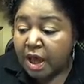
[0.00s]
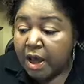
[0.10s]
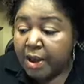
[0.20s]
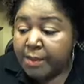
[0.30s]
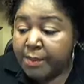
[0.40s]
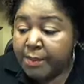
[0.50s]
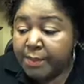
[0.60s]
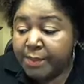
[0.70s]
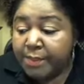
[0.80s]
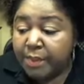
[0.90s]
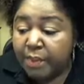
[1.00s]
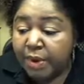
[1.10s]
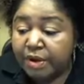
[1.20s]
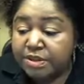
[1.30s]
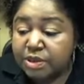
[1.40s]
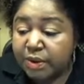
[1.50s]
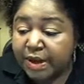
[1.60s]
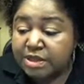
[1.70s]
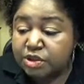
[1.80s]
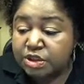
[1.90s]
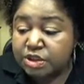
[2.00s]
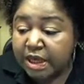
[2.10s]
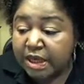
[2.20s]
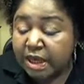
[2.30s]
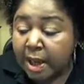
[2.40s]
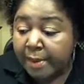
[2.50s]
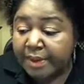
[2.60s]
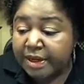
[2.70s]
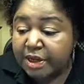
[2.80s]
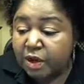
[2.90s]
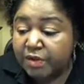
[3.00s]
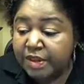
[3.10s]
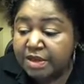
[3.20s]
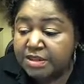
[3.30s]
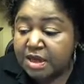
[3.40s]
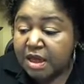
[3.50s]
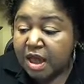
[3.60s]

Um, well, so I guess you're just kind of commenting on this.